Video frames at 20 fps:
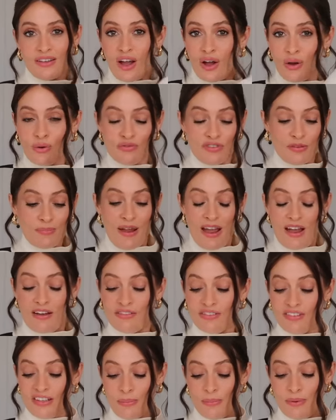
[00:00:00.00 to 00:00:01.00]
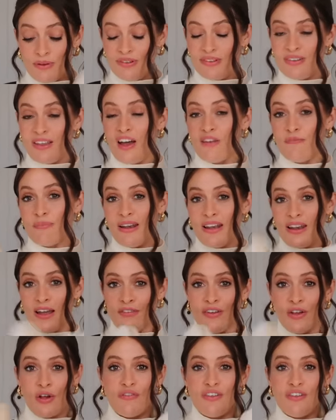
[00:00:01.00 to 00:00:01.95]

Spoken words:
cozy pair of slippers that I've been loving.